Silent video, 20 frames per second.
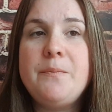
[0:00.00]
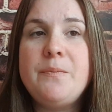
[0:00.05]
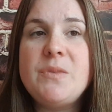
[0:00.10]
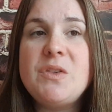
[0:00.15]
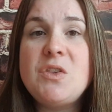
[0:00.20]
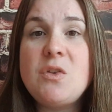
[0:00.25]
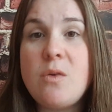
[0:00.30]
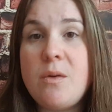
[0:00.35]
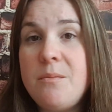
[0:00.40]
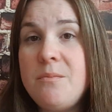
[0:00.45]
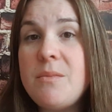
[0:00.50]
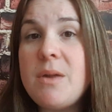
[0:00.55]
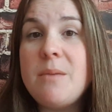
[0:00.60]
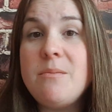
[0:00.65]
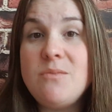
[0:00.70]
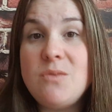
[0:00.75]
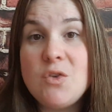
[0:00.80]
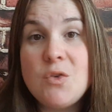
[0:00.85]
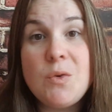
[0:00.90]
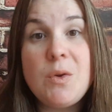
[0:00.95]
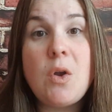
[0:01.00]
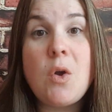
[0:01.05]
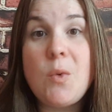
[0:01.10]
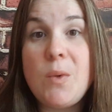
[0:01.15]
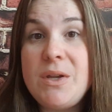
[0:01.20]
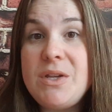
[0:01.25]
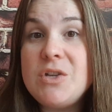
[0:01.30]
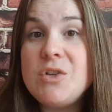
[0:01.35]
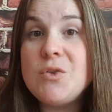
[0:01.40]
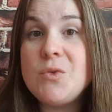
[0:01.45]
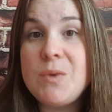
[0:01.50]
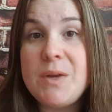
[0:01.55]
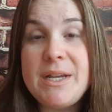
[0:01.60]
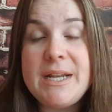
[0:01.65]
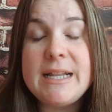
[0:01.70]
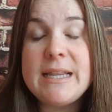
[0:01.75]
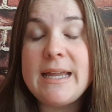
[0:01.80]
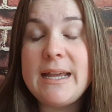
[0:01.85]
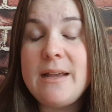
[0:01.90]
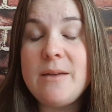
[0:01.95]
so I'm going to treat
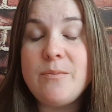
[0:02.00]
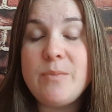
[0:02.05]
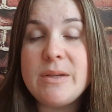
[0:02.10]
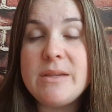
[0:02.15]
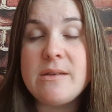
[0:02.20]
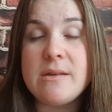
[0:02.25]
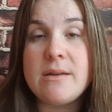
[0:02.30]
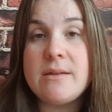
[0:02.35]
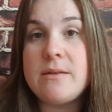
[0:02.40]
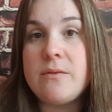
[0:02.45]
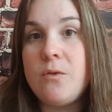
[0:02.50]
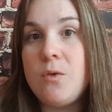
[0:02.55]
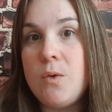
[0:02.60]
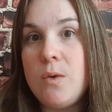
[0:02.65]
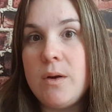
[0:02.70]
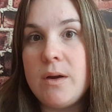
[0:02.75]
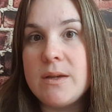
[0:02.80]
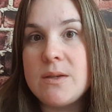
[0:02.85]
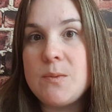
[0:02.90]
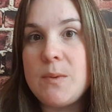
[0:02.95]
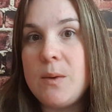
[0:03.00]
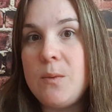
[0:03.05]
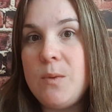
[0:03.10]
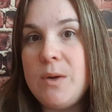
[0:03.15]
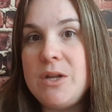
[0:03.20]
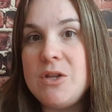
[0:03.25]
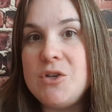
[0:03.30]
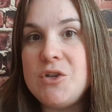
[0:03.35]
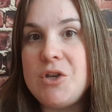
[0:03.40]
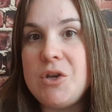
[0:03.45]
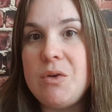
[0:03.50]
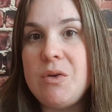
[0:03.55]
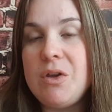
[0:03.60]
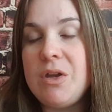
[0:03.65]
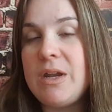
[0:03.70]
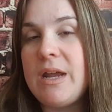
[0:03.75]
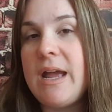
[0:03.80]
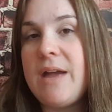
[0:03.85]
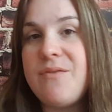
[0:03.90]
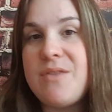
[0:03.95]
it like a business, of course. Why wouldn't you? You're
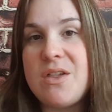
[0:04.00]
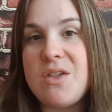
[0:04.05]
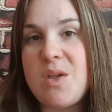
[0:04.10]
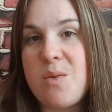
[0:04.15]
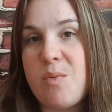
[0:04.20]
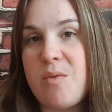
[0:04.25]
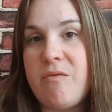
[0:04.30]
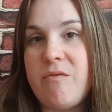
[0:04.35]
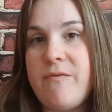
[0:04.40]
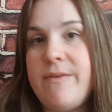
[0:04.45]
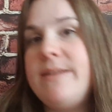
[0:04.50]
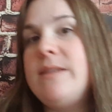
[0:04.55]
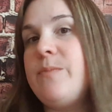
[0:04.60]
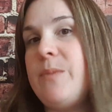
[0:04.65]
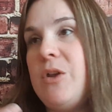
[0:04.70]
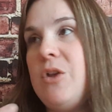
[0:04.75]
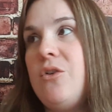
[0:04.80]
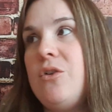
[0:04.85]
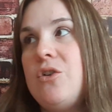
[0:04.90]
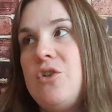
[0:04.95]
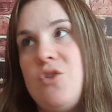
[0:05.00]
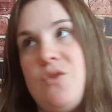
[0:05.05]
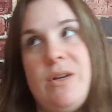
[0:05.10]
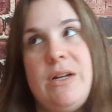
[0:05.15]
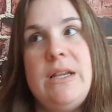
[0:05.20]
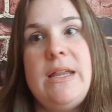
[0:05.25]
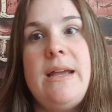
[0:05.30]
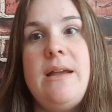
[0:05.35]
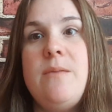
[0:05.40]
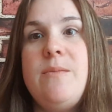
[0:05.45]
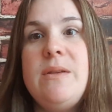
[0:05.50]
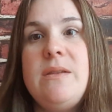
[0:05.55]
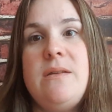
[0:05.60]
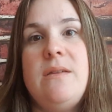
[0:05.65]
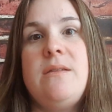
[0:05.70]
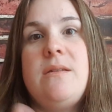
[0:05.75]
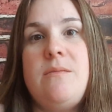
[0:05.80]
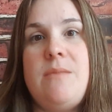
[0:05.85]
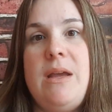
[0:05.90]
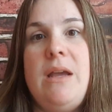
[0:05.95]
going to have that type of investment. You're going to treat it like a
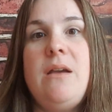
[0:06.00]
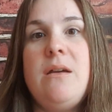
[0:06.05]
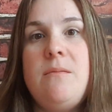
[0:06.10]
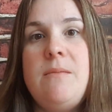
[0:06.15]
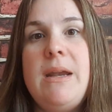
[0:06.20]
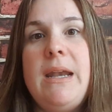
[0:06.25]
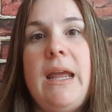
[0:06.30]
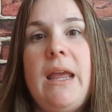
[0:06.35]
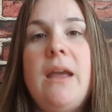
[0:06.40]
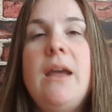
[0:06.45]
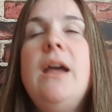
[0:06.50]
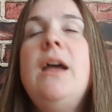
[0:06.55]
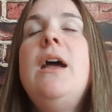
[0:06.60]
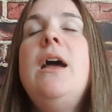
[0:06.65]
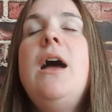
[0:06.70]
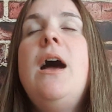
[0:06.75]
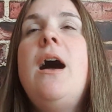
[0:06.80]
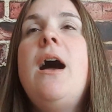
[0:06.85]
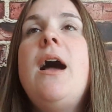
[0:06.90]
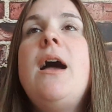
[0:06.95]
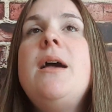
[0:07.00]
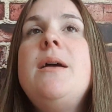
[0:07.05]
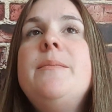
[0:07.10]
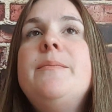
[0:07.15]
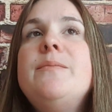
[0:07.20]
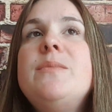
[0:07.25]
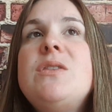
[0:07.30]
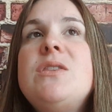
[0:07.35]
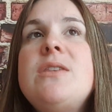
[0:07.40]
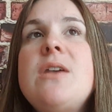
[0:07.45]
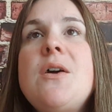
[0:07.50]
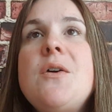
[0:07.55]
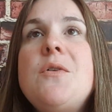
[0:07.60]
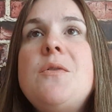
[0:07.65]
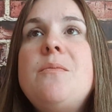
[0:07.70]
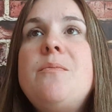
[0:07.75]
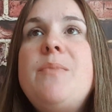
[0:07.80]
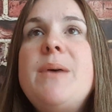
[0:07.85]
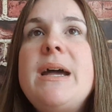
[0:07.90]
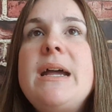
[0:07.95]
business and make good money.
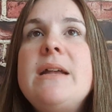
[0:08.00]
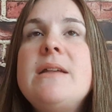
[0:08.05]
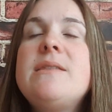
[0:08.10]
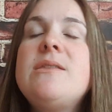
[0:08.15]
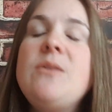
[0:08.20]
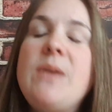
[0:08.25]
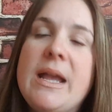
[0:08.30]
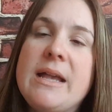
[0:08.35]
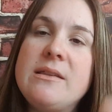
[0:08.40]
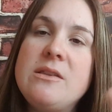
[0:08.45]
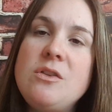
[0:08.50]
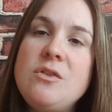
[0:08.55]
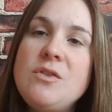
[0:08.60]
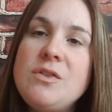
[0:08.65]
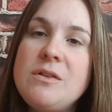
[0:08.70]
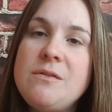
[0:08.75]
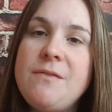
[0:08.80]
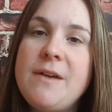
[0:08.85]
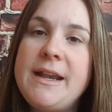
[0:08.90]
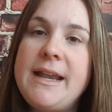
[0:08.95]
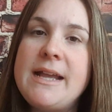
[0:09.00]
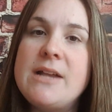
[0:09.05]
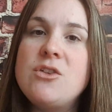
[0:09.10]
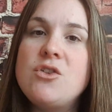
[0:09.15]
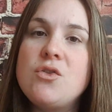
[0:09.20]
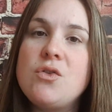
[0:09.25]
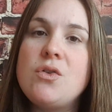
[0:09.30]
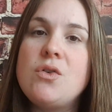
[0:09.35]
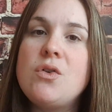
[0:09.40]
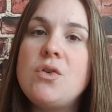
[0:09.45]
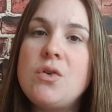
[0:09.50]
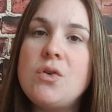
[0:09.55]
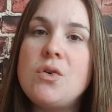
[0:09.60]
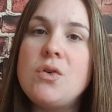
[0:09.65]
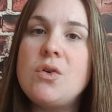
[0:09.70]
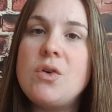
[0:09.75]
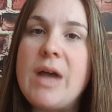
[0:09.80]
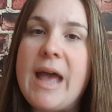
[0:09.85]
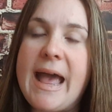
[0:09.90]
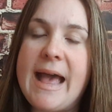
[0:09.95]
So there's the
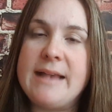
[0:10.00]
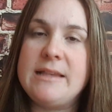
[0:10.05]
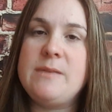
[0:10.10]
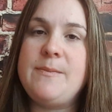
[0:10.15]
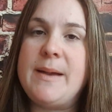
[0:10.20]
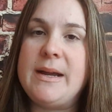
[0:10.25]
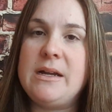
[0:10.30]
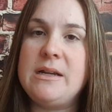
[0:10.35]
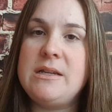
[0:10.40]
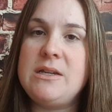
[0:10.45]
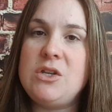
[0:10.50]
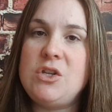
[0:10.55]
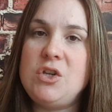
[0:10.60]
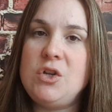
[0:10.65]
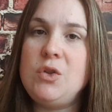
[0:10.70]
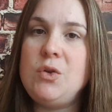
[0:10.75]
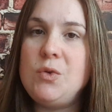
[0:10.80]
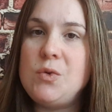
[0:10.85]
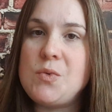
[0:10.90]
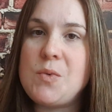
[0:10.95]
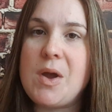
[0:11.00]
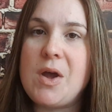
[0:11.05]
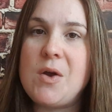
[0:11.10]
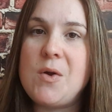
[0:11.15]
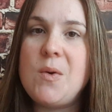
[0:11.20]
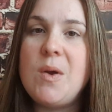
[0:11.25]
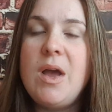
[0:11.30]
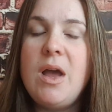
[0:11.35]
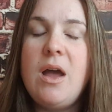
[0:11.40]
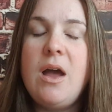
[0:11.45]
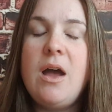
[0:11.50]
financial aspect to LuLaRoe.